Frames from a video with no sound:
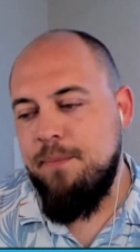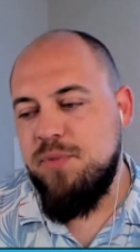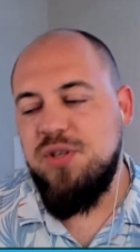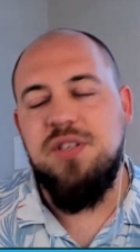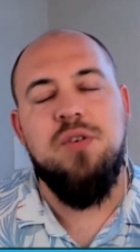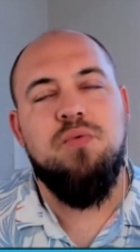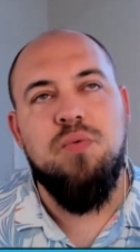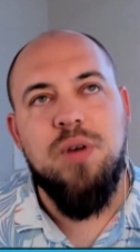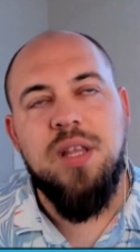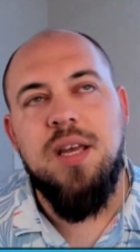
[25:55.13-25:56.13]
So this is a
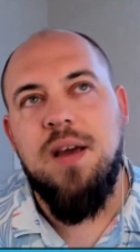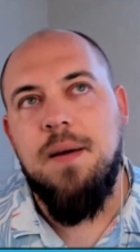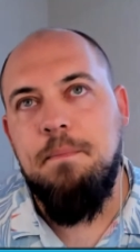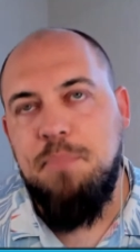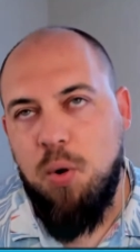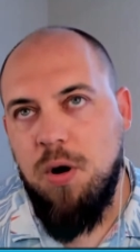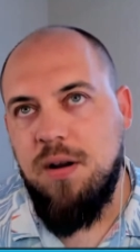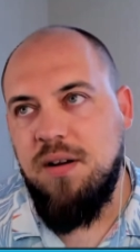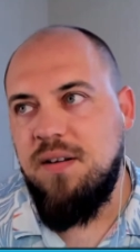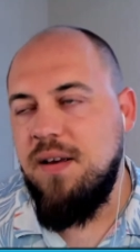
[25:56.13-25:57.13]
really
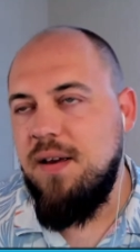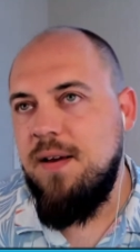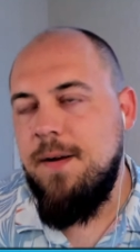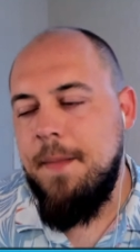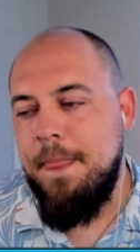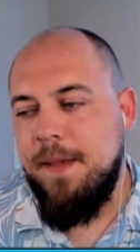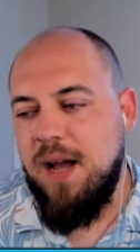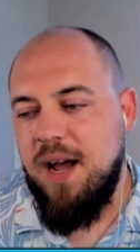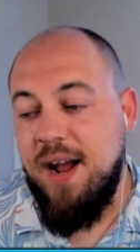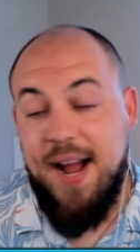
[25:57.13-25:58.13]
important
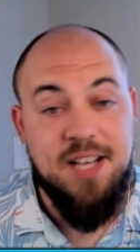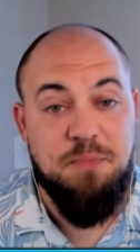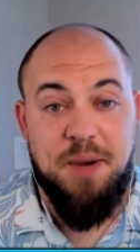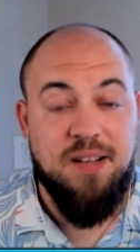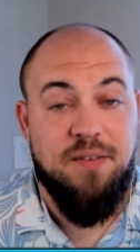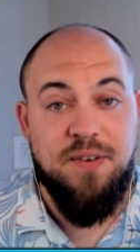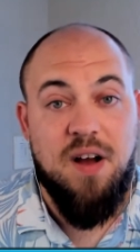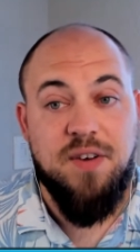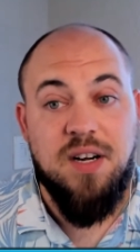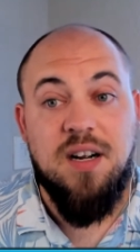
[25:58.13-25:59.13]
aspect
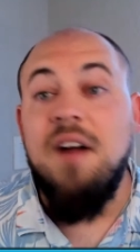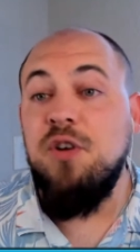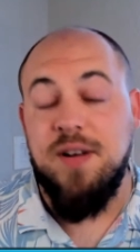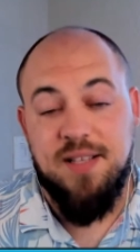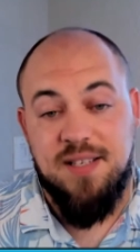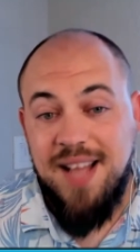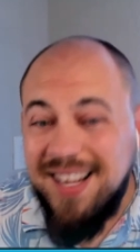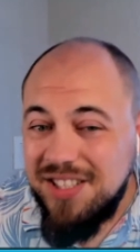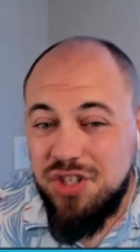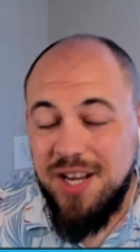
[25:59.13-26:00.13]
of governance,
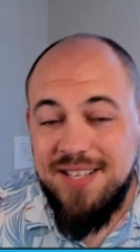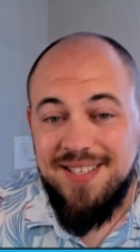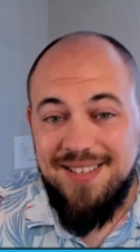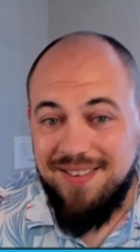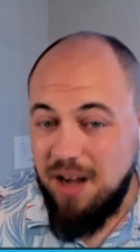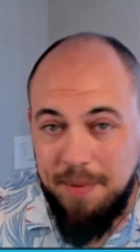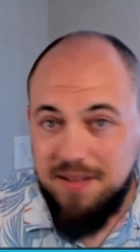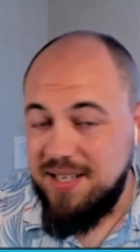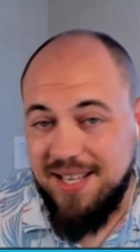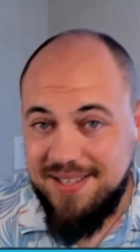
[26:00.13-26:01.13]
not just coming
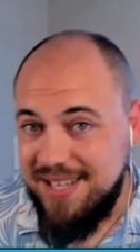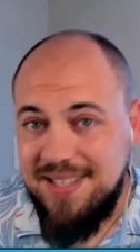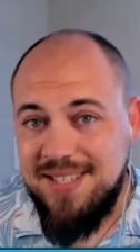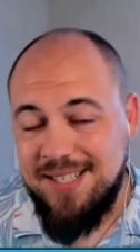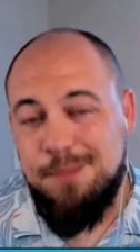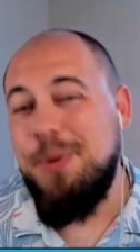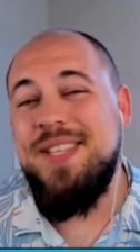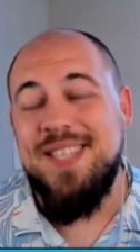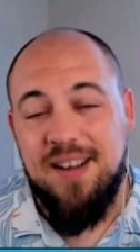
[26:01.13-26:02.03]
to consensus, but it's a